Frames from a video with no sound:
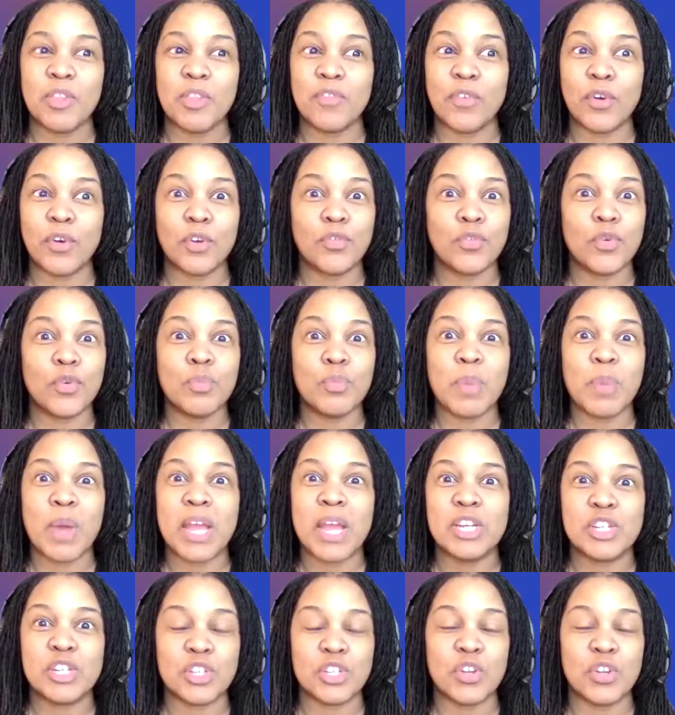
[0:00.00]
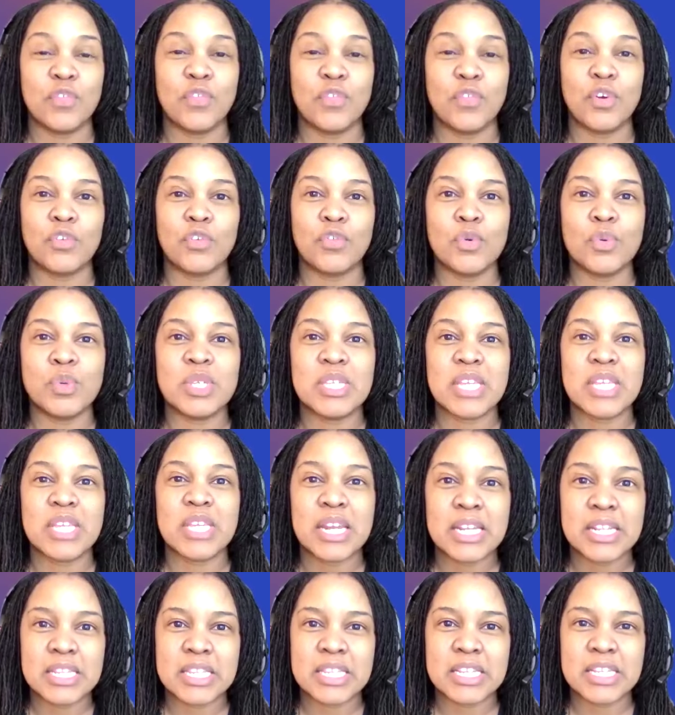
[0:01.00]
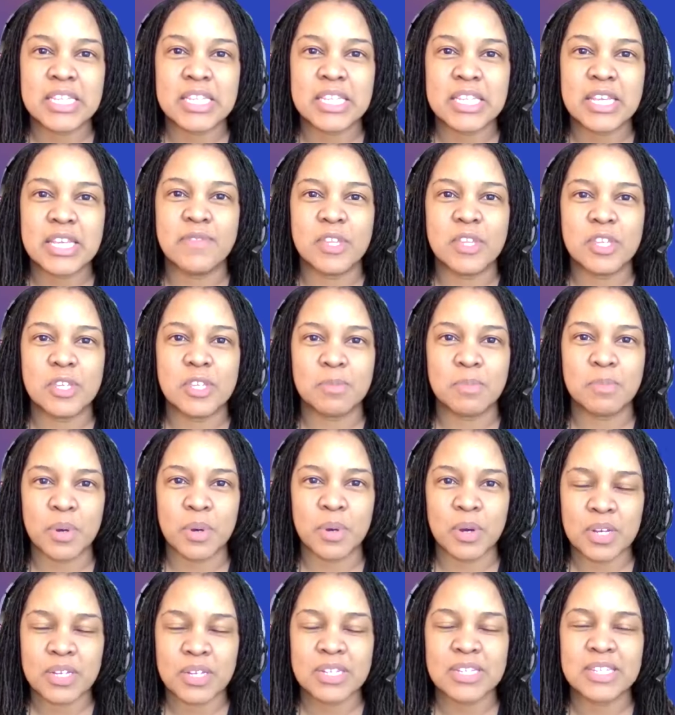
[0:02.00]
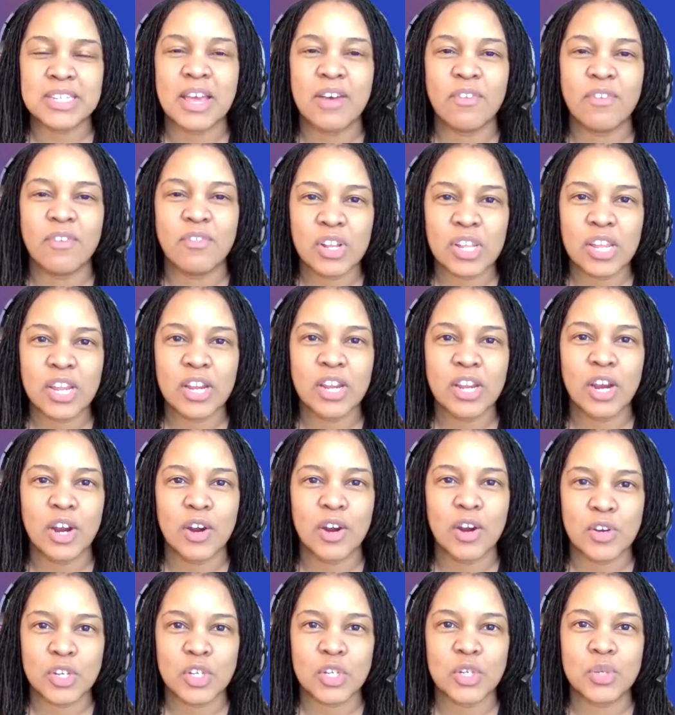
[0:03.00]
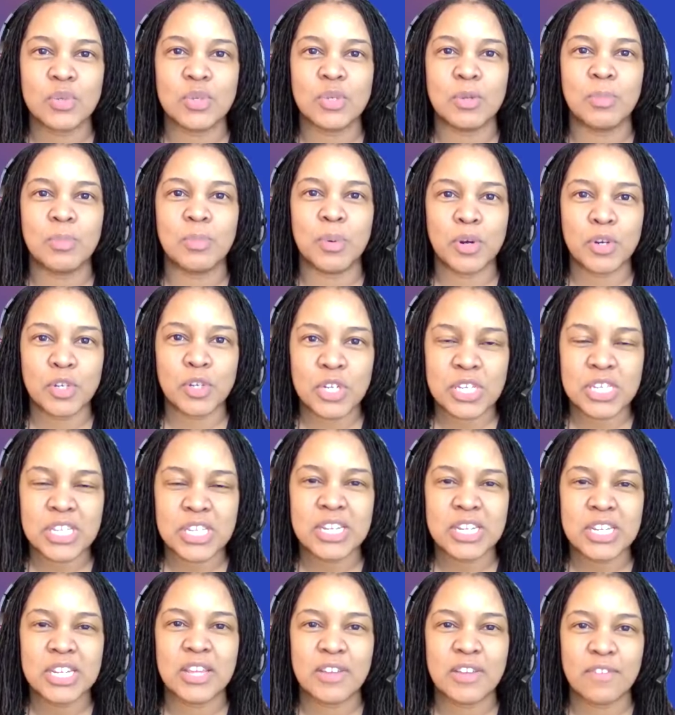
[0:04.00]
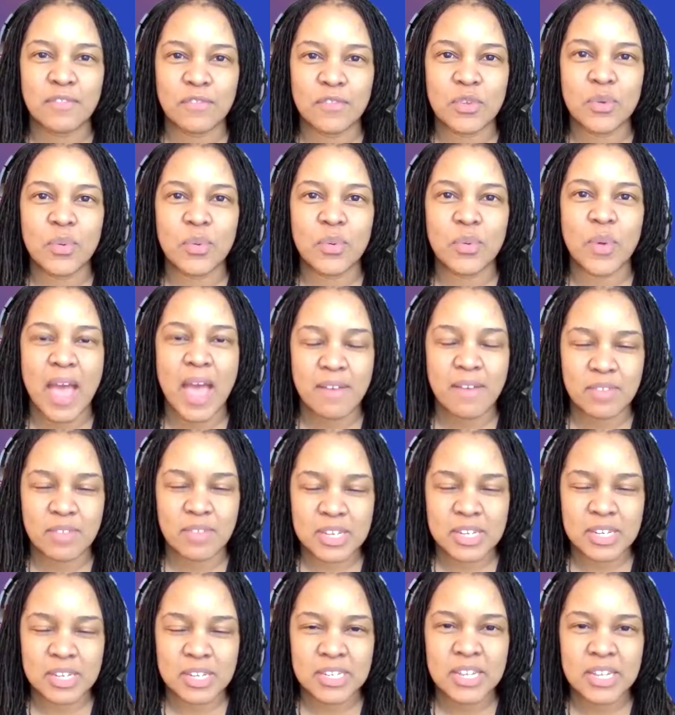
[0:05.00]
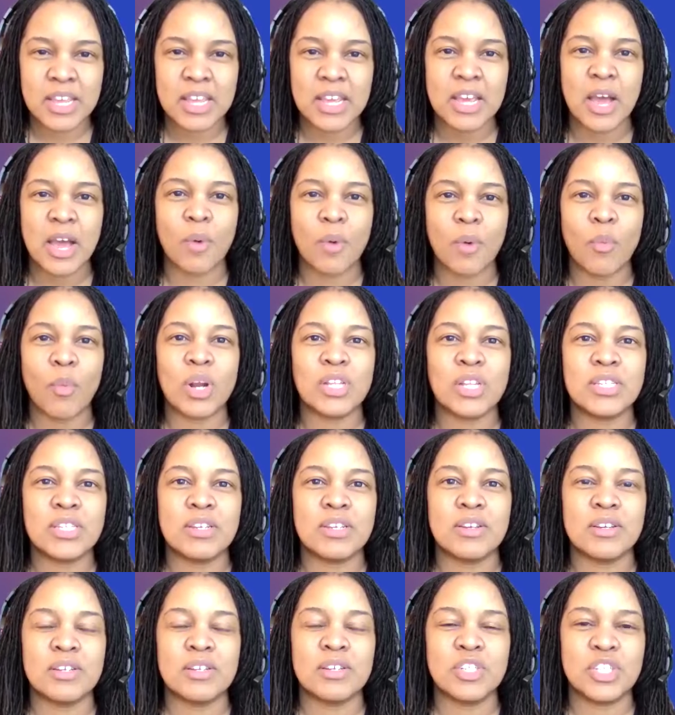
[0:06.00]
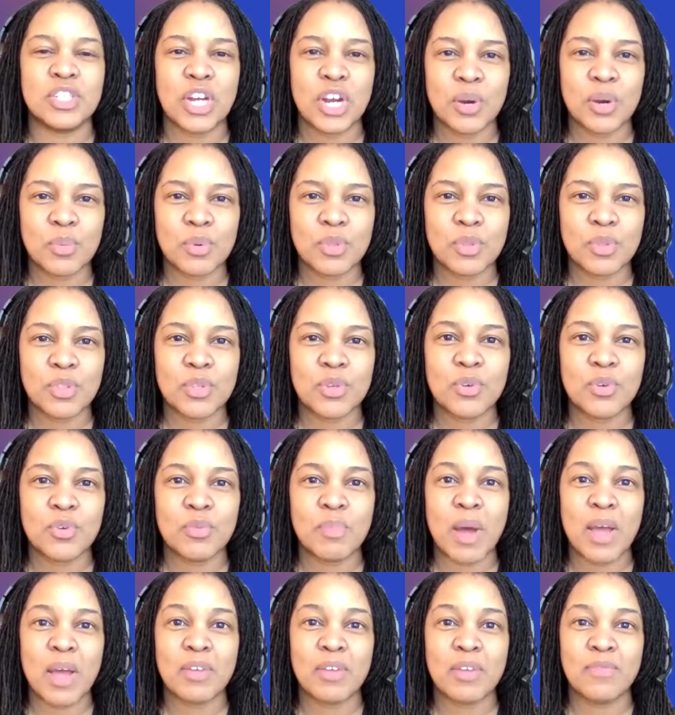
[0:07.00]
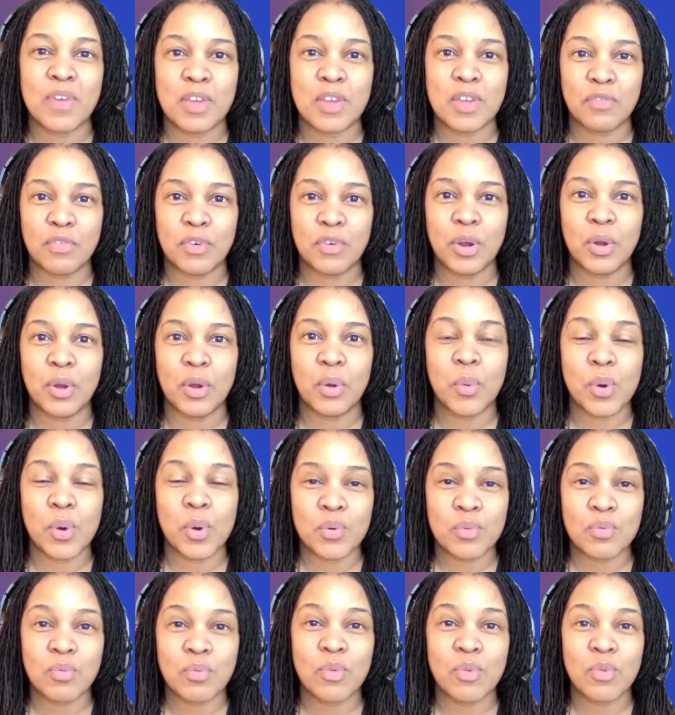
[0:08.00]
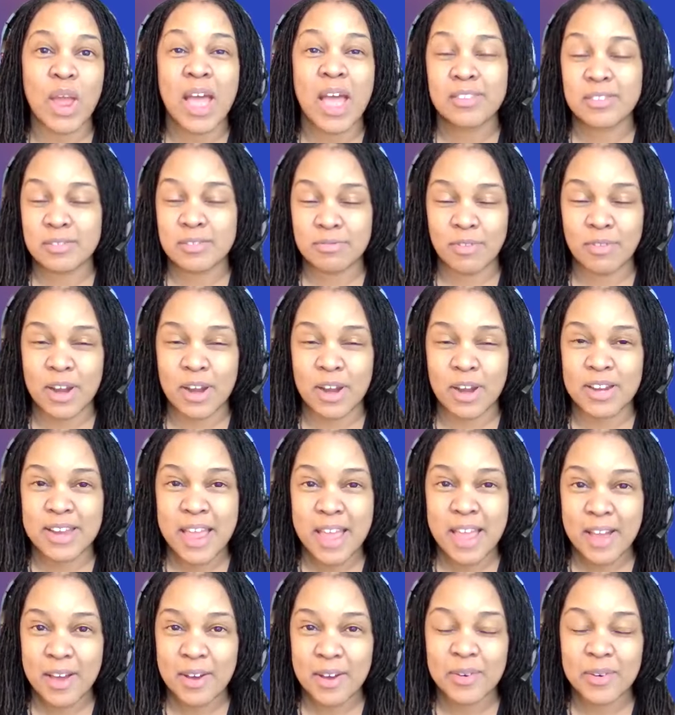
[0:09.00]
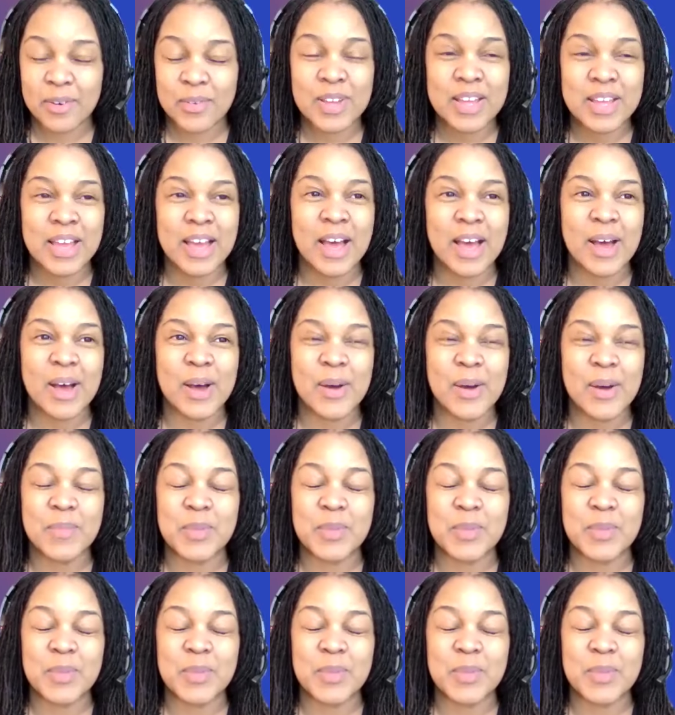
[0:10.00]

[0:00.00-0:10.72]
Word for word: um, in the first few pages, in the first few sentences of this book. Definitely encouraging you to purchase it if you haven't. I wanted to share with you my favorite quote as of right now.